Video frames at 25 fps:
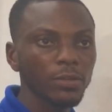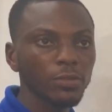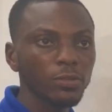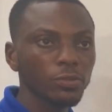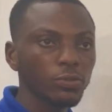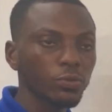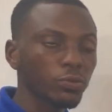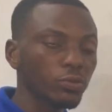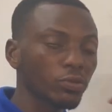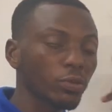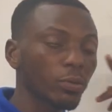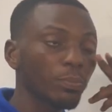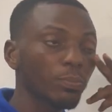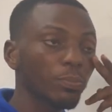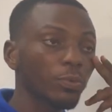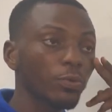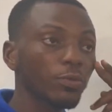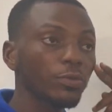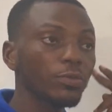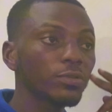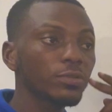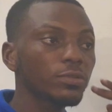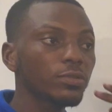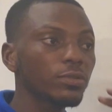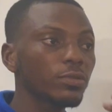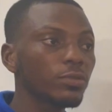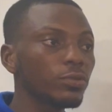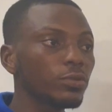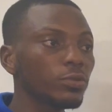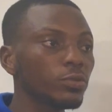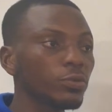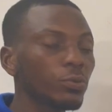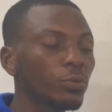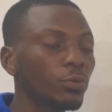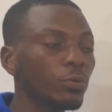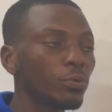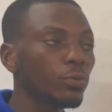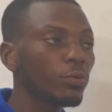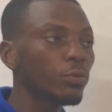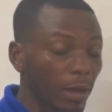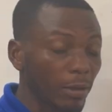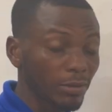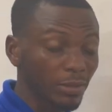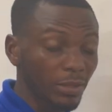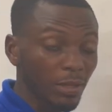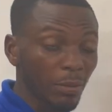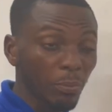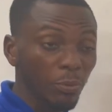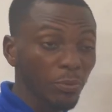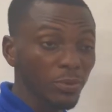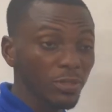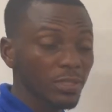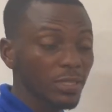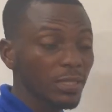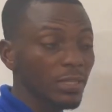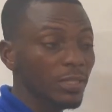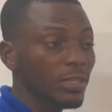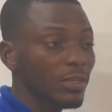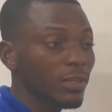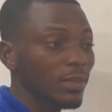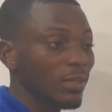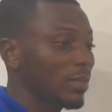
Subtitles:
So suppose you deposit,